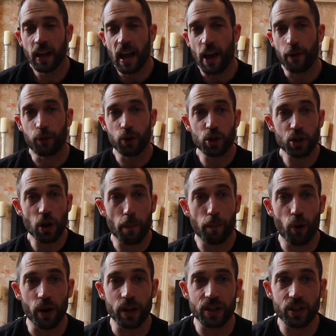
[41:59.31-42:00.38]
If you start
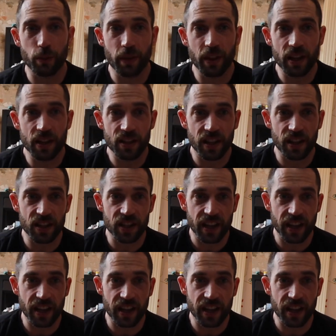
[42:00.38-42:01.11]
putting some of these things